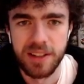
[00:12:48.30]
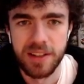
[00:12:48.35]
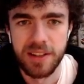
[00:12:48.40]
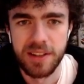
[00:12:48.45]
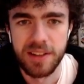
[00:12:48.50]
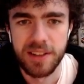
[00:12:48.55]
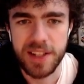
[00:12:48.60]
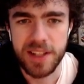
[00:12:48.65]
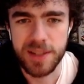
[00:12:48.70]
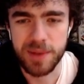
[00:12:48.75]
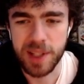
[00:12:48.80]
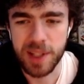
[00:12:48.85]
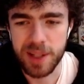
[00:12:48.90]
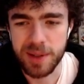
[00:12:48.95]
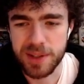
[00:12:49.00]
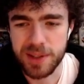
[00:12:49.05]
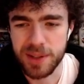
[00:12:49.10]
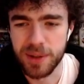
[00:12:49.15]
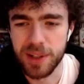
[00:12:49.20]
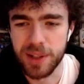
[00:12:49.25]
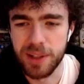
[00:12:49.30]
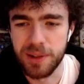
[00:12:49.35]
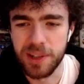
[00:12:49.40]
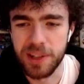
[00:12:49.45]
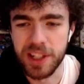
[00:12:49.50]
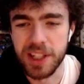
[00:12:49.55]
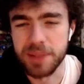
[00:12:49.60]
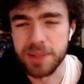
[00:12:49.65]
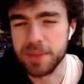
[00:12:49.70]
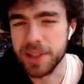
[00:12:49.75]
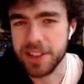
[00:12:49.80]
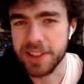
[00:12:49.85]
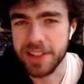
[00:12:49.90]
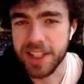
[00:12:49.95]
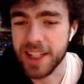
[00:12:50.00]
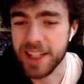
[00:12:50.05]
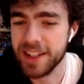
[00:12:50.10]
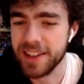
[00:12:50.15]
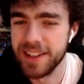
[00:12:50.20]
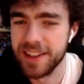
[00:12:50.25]
Doesn't really do a whole lot, but
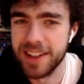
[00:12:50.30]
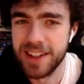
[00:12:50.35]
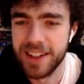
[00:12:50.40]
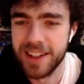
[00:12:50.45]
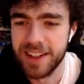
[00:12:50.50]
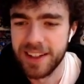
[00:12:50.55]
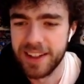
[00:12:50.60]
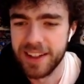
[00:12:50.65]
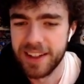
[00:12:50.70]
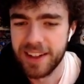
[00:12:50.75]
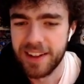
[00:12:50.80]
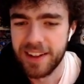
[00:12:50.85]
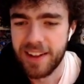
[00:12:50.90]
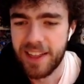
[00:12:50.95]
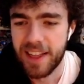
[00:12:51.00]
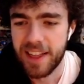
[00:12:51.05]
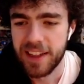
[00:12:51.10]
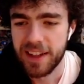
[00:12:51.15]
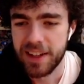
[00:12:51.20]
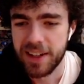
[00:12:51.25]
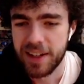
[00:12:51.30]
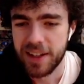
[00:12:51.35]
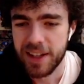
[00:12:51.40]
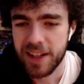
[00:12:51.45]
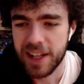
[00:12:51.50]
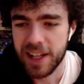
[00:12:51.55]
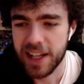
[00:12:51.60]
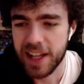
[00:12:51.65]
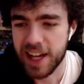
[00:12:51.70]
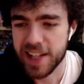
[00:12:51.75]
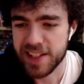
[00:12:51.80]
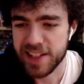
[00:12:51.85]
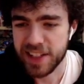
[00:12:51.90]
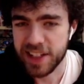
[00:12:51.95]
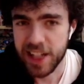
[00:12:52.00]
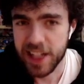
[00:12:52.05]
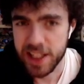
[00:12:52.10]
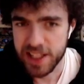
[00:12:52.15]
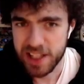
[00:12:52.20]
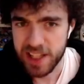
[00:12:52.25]
yeah. He adds a
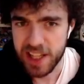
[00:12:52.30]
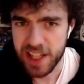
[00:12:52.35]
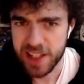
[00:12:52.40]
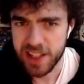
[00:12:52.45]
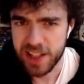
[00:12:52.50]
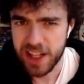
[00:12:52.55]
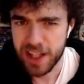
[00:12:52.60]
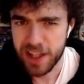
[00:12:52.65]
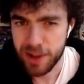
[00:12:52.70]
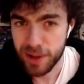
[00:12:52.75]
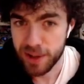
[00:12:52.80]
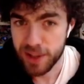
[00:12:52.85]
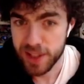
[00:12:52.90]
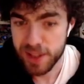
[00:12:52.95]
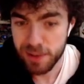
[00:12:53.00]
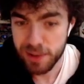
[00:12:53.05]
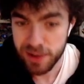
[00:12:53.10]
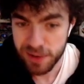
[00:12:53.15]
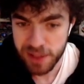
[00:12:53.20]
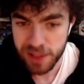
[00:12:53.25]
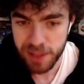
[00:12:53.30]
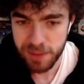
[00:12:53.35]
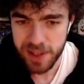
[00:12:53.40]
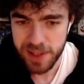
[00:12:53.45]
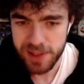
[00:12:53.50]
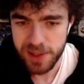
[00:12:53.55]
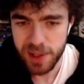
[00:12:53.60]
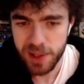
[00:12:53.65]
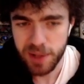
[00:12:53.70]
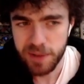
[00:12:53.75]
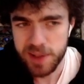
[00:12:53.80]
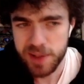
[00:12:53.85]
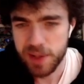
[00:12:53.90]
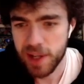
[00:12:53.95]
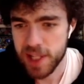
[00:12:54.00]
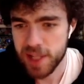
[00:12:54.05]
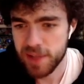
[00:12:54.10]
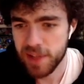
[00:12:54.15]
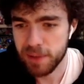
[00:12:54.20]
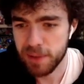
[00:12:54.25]
card to hand that I know can special summon itself, so I
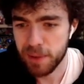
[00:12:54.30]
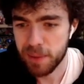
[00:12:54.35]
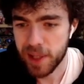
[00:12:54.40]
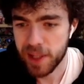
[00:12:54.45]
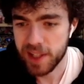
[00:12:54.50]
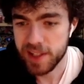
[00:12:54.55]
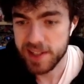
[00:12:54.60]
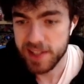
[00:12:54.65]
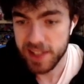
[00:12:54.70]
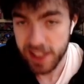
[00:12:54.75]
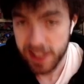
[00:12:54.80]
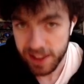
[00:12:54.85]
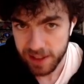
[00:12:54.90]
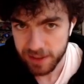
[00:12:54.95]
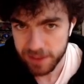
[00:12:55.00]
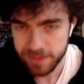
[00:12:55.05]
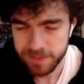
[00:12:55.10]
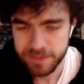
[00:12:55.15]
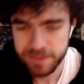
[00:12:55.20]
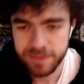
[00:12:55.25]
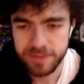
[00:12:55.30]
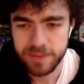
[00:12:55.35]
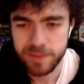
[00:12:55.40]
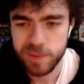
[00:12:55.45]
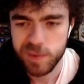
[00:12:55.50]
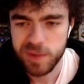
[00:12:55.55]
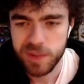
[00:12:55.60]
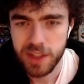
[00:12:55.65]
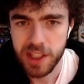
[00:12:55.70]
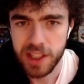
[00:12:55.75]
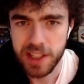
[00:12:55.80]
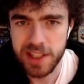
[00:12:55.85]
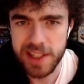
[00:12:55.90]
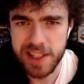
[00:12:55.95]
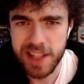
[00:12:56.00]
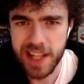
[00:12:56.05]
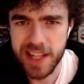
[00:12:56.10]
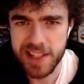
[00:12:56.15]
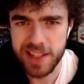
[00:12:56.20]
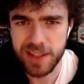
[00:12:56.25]
activate my Maxx. In this
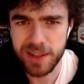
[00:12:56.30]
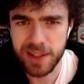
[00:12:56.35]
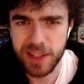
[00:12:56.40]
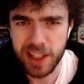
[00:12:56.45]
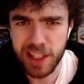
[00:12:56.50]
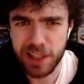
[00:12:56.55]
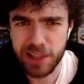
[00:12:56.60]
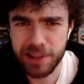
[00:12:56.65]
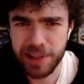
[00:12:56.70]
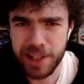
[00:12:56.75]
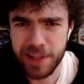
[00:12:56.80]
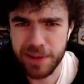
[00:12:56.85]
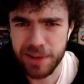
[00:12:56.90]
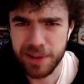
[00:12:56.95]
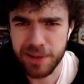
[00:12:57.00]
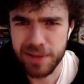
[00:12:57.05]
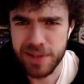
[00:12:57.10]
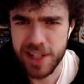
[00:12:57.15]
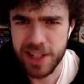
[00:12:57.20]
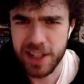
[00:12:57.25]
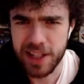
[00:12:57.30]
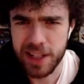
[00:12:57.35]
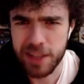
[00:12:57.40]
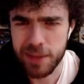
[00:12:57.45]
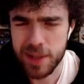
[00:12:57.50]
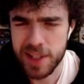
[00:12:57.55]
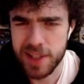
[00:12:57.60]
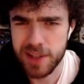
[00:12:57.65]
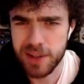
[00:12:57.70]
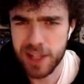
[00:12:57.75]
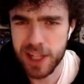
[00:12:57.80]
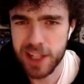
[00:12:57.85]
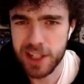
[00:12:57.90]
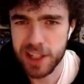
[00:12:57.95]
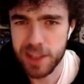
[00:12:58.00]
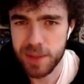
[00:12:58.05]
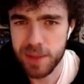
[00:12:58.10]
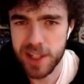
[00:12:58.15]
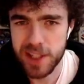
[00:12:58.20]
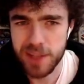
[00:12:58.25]
case, I don't think he could even have done it. He must have not had
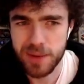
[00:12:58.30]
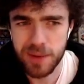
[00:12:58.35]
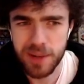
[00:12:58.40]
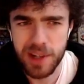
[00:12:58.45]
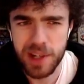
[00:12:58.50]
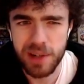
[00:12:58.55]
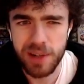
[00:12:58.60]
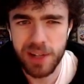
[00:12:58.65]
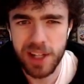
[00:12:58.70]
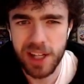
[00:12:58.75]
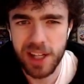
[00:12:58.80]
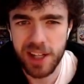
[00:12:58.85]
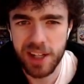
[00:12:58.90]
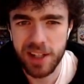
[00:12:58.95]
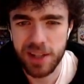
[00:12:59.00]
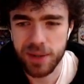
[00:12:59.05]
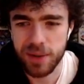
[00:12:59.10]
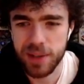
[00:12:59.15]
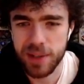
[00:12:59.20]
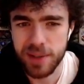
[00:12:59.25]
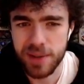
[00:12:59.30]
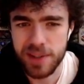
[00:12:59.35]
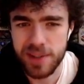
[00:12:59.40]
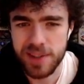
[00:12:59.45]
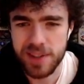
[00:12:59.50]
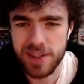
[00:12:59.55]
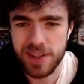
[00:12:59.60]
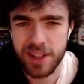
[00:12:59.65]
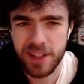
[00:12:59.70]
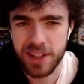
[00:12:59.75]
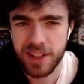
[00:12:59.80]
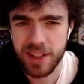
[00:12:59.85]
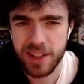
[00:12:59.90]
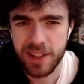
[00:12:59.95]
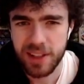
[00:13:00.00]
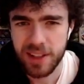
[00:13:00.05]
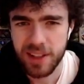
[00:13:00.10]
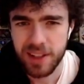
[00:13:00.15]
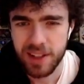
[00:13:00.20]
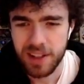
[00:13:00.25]
another Beast Warrior in hand, or he was...
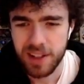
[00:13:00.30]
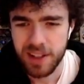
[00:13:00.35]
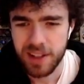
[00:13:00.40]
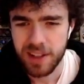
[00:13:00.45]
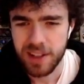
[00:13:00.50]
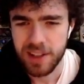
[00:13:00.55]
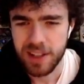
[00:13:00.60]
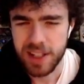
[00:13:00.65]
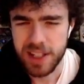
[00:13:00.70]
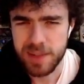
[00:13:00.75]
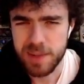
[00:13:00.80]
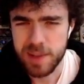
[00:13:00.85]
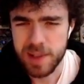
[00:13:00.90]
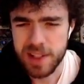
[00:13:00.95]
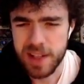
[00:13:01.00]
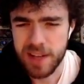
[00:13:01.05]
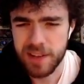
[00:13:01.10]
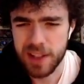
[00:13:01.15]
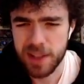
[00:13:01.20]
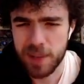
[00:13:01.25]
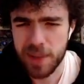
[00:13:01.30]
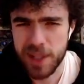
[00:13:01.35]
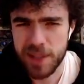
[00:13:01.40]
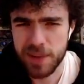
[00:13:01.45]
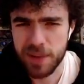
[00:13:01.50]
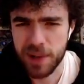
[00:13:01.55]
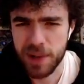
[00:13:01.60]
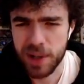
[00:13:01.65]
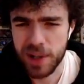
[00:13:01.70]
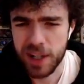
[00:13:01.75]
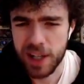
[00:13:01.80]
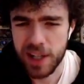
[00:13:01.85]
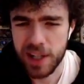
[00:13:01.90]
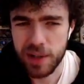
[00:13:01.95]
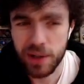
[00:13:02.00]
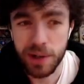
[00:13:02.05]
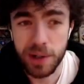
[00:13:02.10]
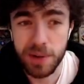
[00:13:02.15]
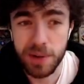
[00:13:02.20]
Yeah, he just must have another Beast Warrior in hand, or he was